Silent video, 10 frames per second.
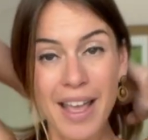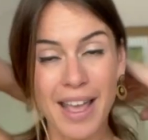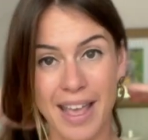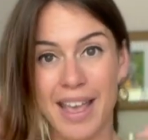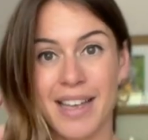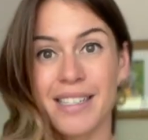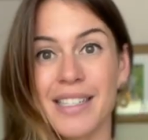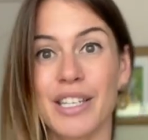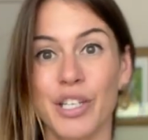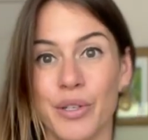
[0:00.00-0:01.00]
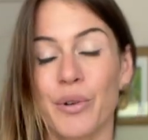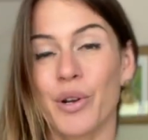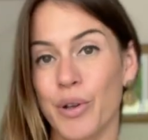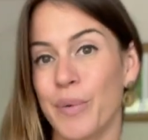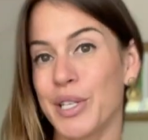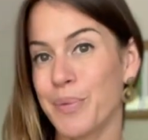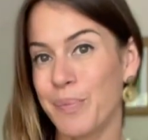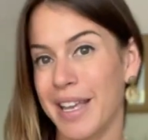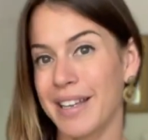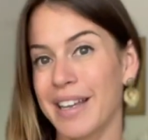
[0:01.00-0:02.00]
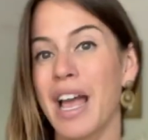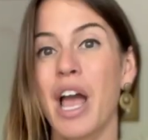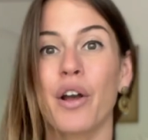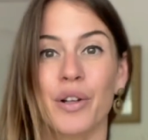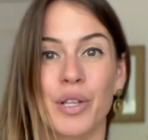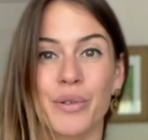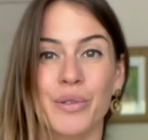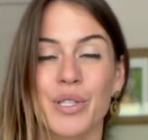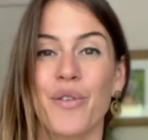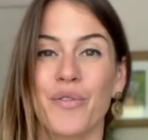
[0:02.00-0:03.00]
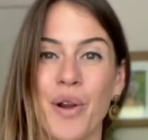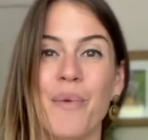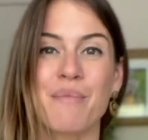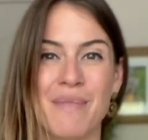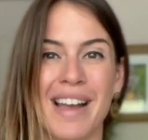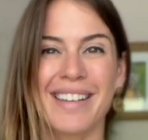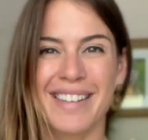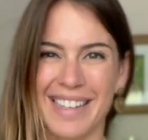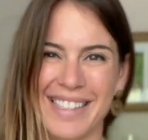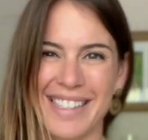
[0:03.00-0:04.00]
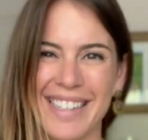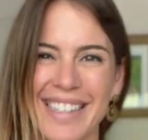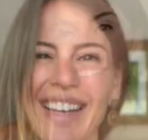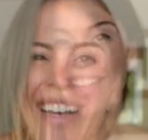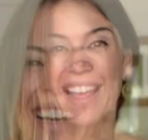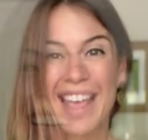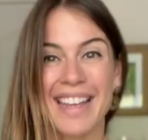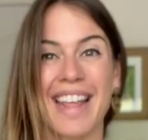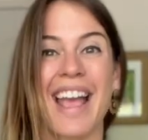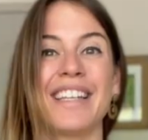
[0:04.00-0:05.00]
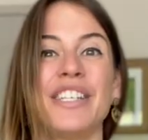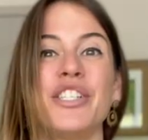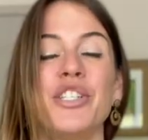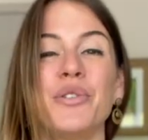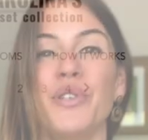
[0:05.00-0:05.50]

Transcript: And you are going to pick clothes from my closet and add to